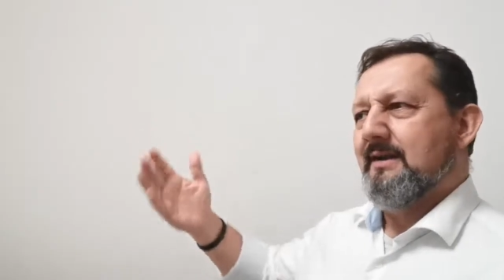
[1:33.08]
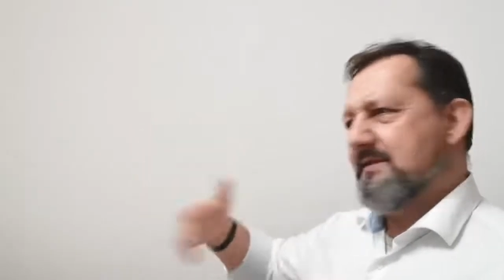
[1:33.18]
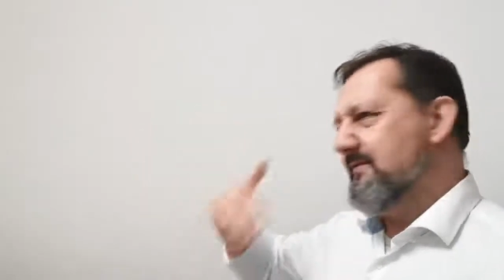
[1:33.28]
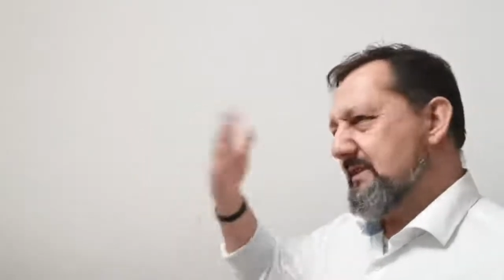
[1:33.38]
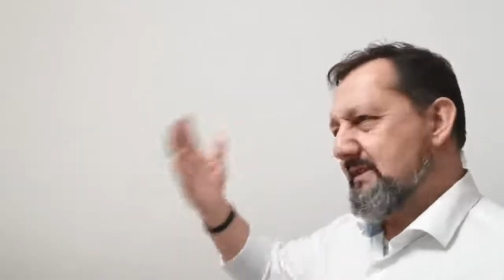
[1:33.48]

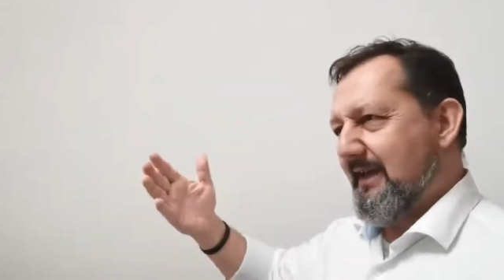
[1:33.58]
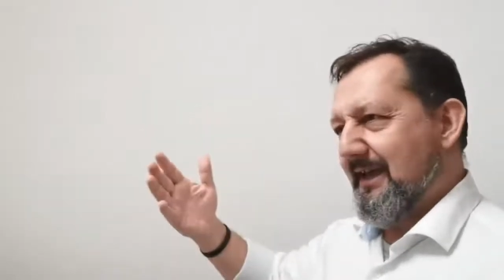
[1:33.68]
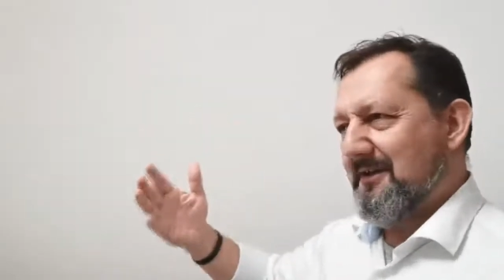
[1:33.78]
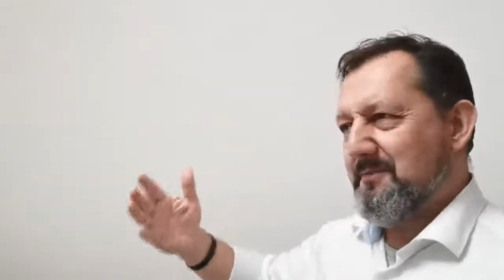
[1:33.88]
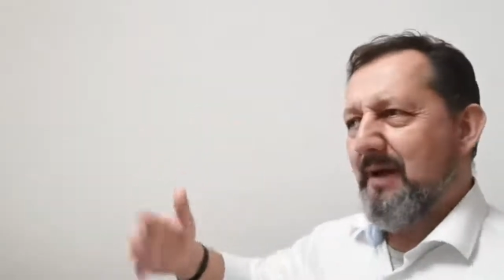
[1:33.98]

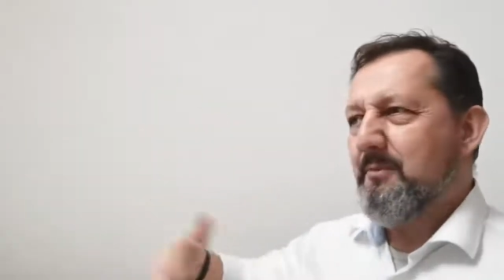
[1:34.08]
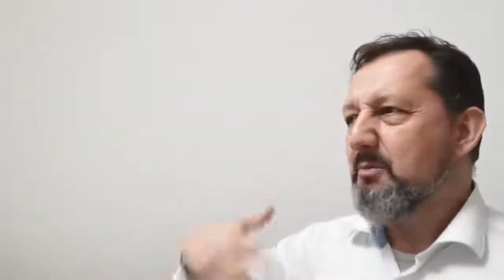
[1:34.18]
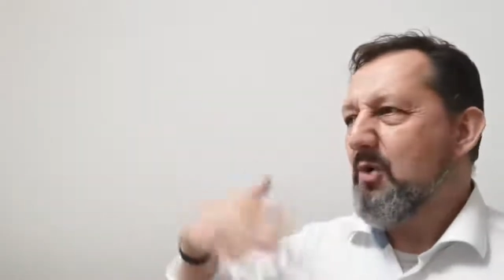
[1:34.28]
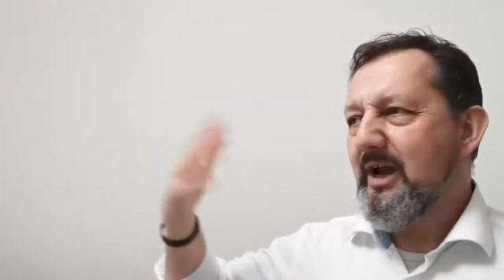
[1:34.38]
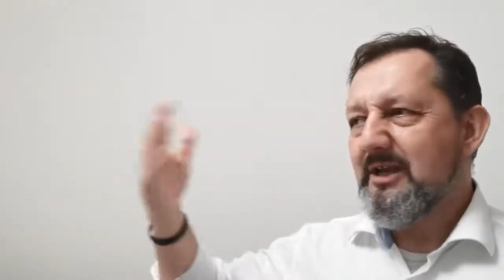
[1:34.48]
sophisticated, I'm a
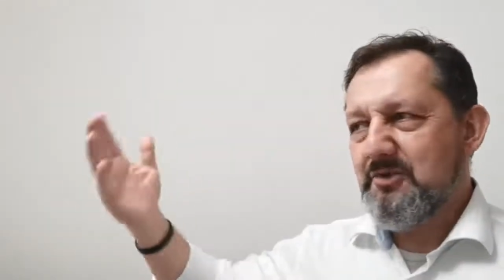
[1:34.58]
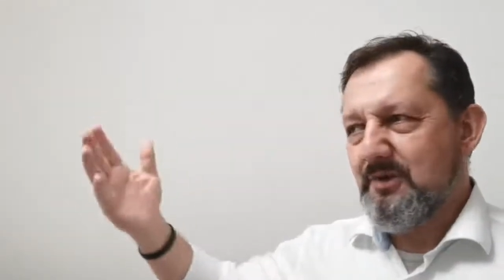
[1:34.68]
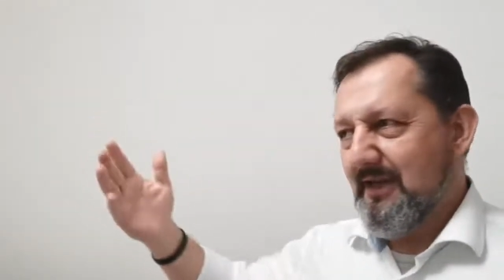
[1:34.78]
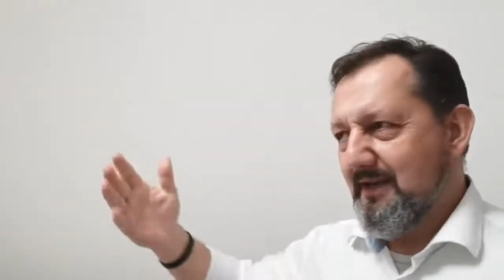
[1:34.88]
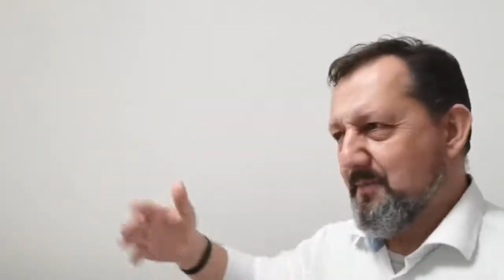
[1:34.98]
more
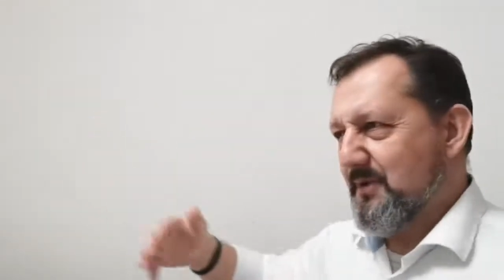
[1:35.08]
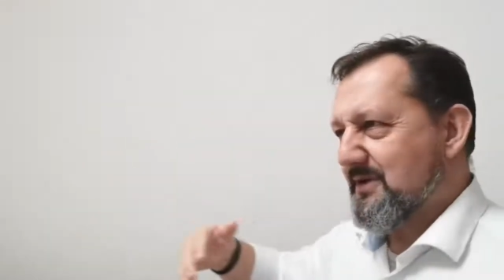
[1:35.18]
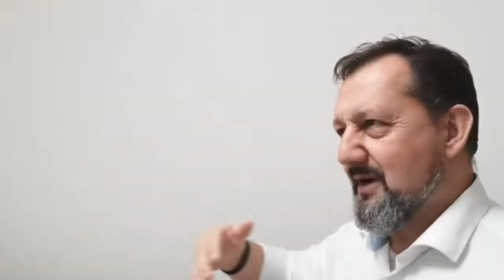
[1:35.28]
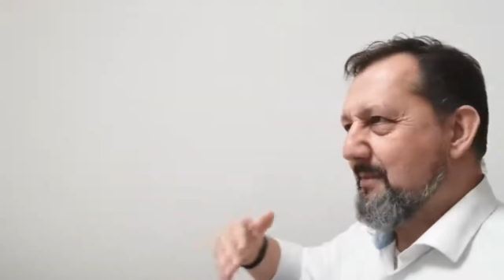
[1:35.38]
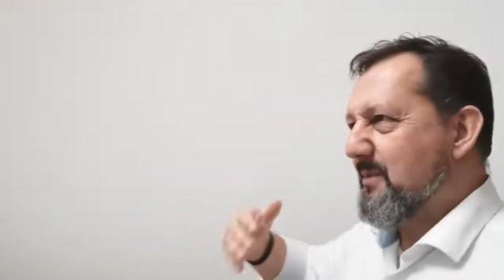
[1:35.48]
educated
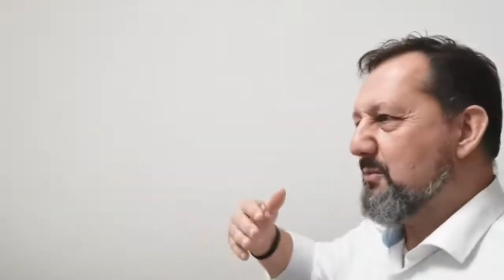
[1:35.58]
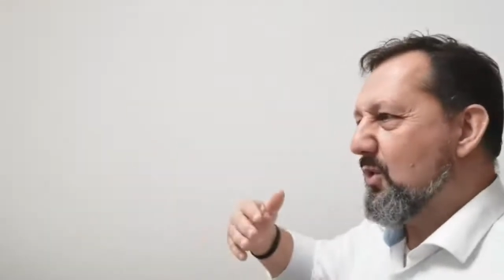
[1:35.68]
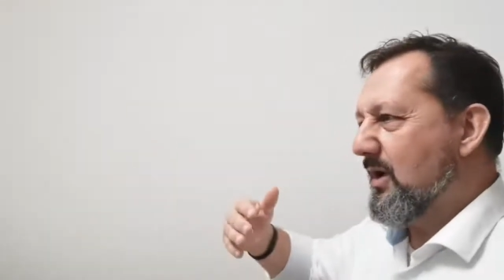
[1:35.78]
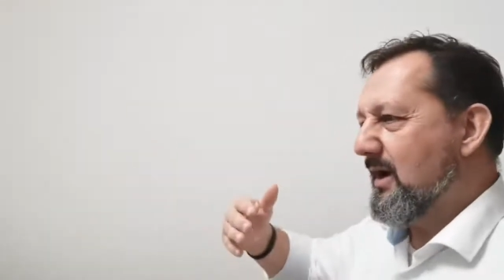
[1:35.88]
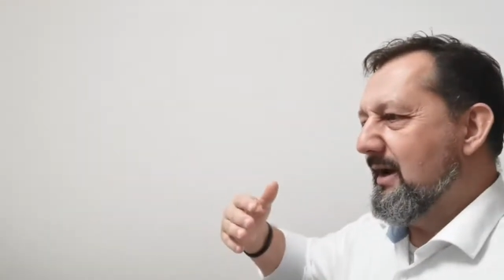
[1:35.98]
person, I'm a
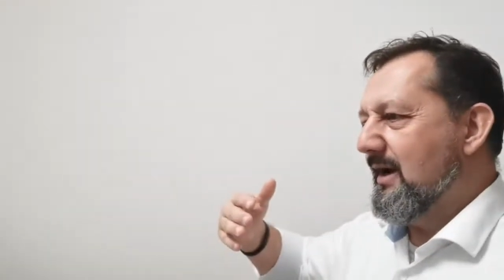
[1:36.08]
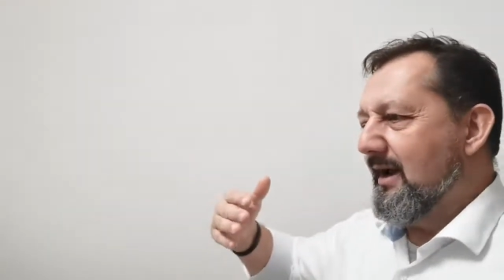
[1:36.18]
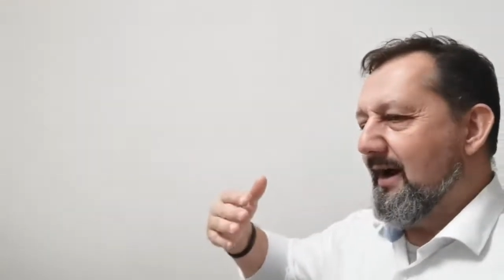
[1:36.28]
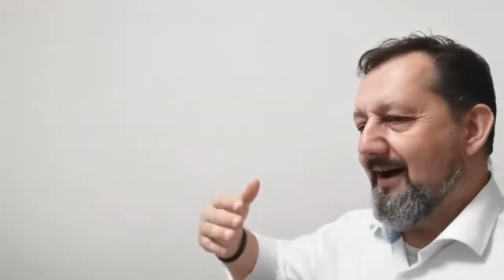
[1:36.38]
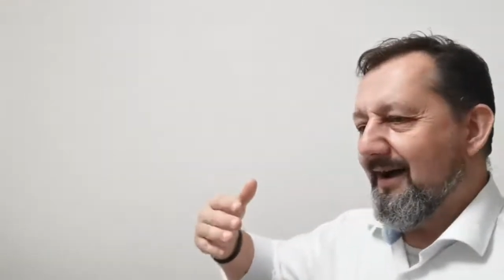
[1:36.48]
more
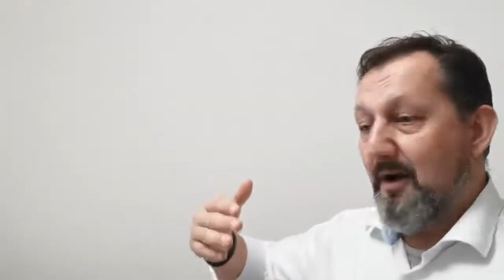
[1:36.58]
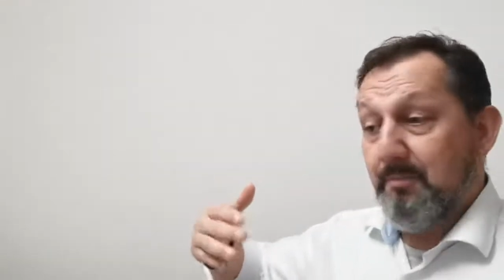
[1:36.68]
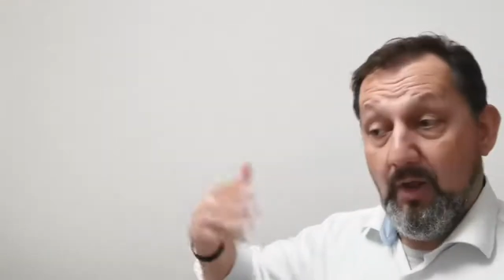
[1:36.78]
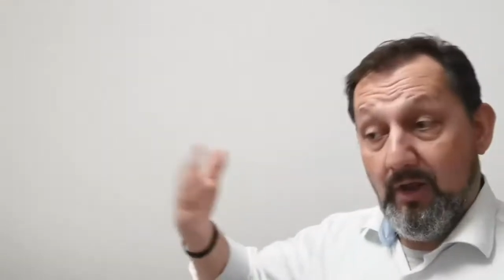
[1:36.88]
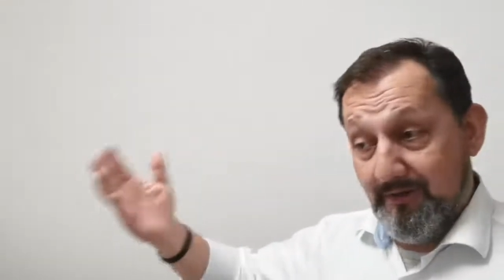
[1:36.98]

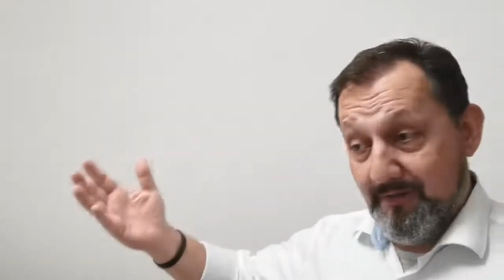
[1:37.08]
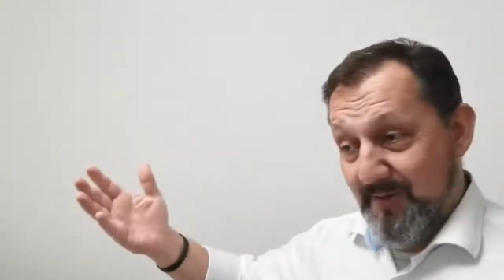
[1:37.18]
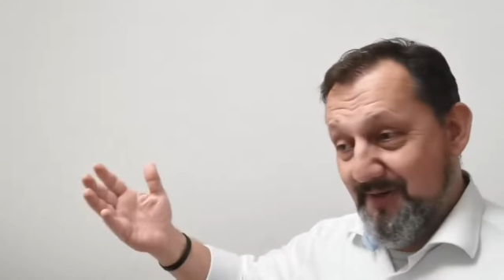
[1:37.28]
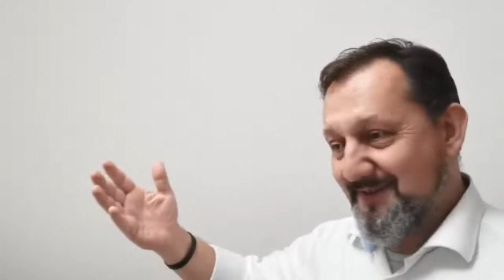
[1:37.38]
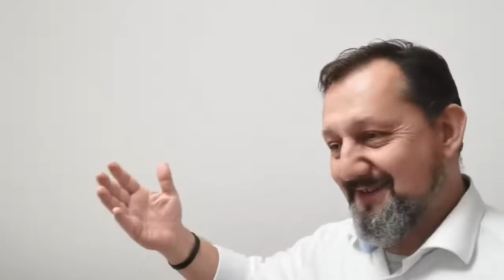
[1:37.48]
applauded
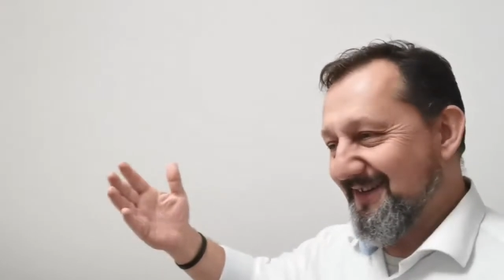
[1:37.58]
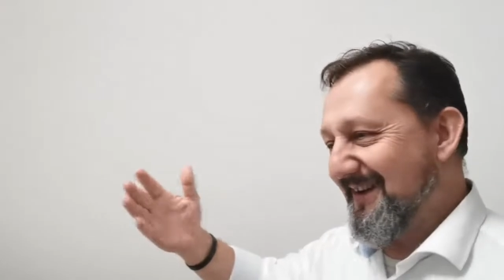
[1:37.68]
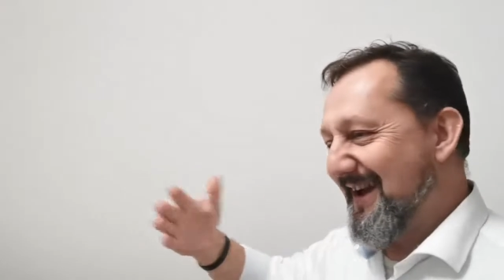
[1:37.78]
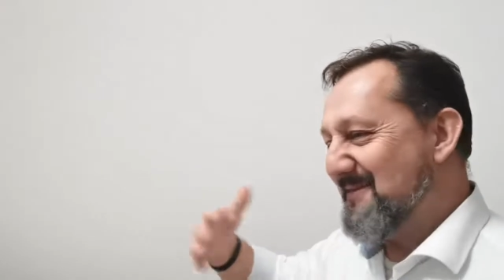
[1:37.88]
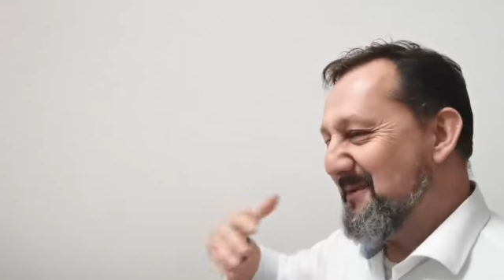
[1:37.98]
person,
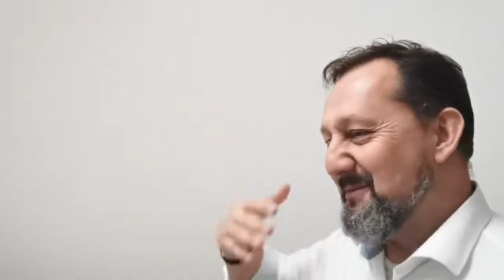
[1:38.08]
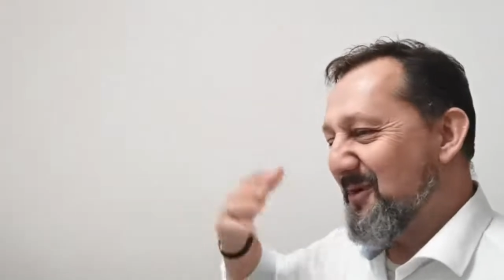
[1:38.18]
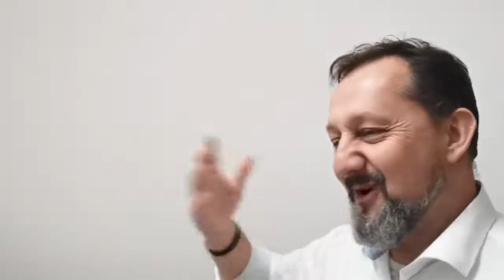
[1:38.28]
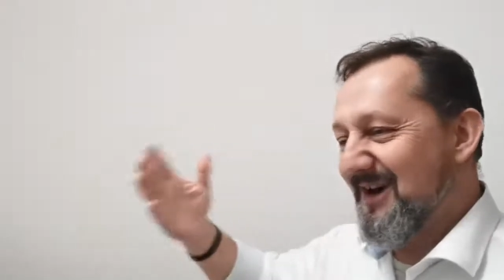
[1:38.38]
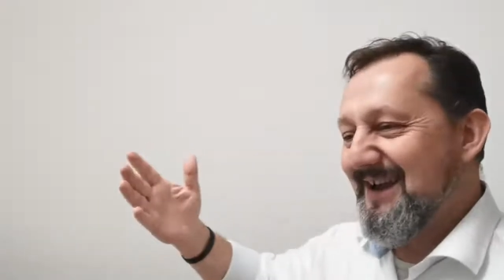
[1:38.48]
I'm a
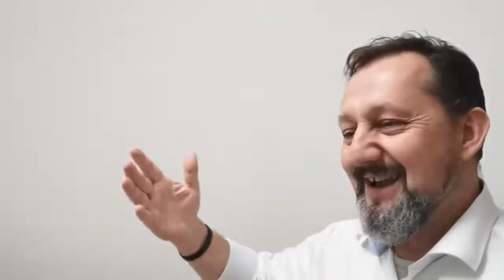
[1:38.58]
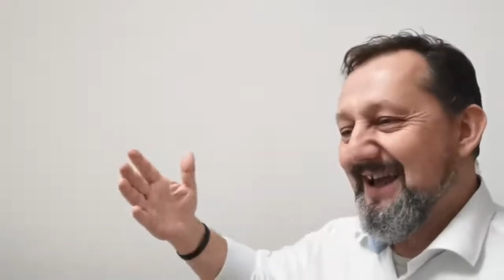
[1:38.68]
more